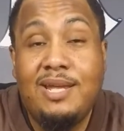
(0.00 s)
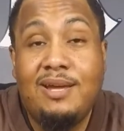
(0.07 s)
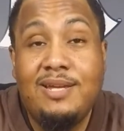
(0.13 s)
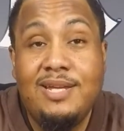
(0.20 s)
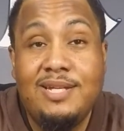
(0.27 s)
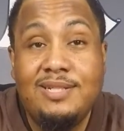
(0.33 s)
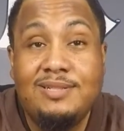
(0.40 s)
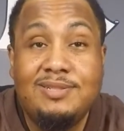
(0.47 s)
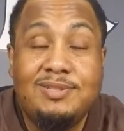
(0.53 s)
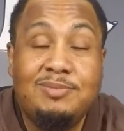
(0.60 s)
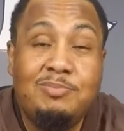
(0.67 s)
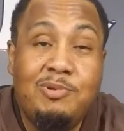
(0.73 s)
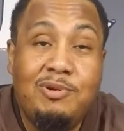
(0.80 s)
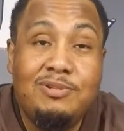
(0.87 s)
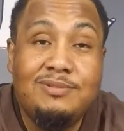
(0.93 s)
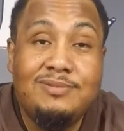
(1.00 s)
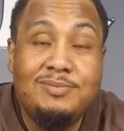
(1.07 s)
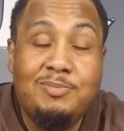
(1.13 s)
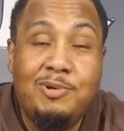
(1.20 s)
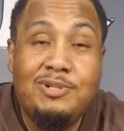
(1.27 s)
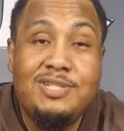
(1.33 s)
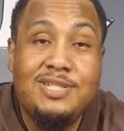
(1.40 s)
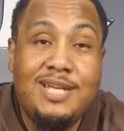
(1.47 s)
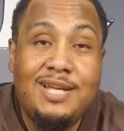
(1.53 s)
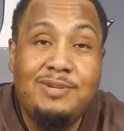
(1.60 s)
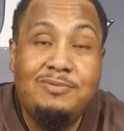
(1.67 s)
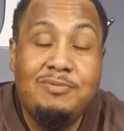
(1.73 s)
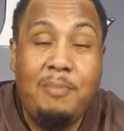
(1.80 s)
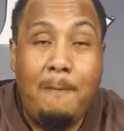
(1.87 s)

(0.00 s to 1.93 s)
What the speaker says: here, small channel,